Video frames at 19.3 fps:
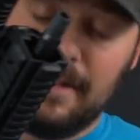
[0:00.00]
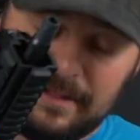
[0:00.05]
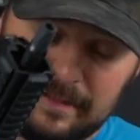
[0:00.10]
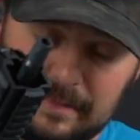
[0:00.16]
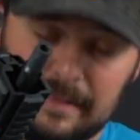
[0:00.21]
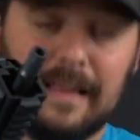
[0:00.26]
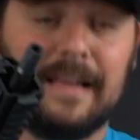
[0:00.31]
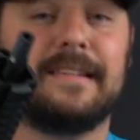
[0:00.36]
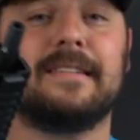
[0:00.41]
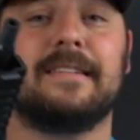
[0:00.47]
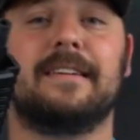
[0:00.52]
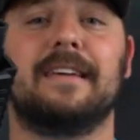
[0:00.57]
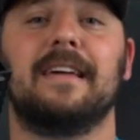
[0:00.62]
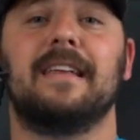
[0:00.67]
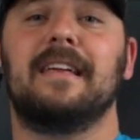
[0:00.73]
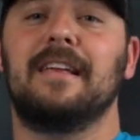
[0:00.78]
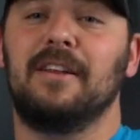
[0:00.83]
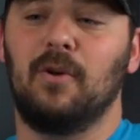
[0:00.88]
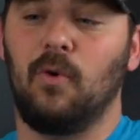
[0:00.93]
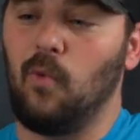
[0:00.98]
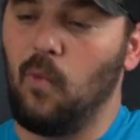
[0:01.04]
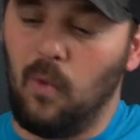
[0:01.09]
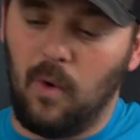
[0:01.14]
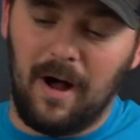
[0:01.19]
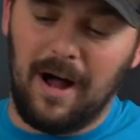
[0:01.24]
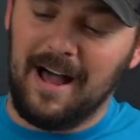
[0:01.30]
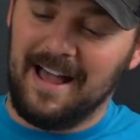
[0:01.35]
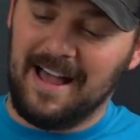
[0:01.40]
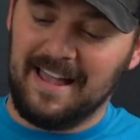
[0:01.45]
Let's get into
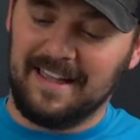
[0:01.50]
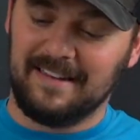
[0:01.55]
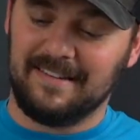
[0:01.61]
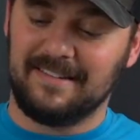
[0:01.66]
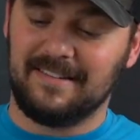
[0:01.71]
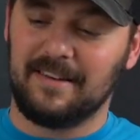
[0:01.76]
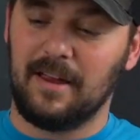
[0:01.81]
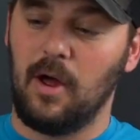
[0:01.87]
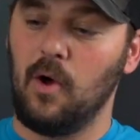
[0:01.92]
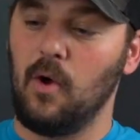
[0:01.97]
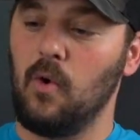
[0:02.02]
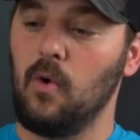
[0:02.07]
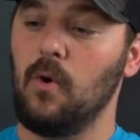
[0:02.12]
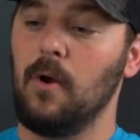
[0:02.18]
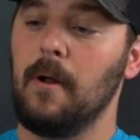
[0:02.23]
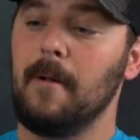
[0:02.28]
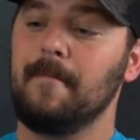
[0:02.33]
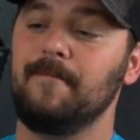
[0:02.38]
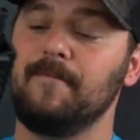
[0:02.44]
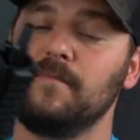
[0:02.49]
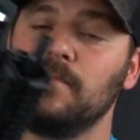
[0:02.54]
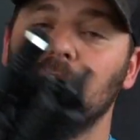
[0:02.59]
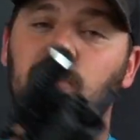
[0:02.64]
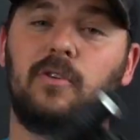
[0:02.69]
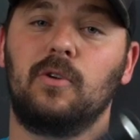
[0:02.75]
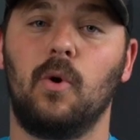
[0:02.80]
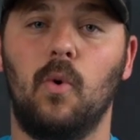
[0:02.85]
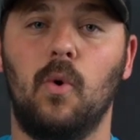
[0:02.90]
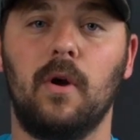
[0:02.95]
why. So
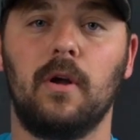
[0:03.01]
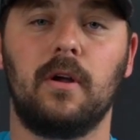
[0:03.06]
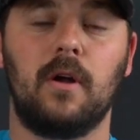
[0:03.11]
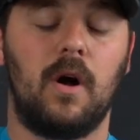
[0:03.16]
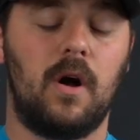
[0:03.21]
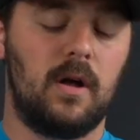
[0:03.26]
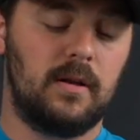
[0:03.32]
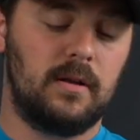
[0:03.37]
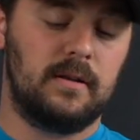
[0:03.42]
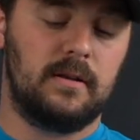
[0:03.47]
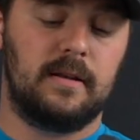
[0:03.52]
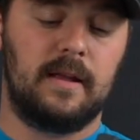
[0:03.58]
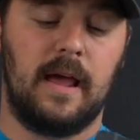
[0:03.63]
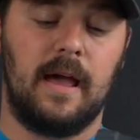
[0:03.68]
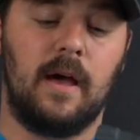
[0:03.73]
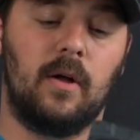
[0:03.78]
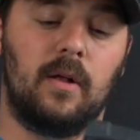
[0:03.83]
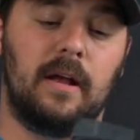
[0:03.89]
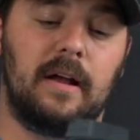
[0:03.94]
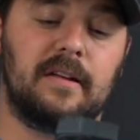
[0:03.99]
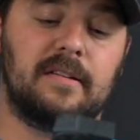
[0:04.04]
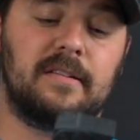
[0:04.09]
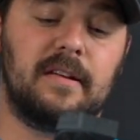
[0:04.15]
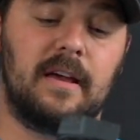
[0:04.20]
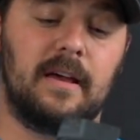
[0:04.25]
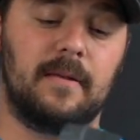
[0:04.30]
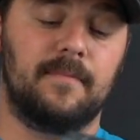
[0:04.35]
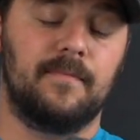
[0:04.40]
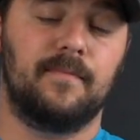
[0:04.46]
going on down, like I
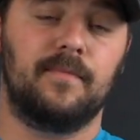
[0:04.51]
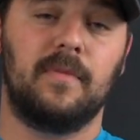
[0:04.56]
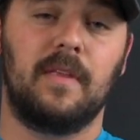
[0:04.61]
said,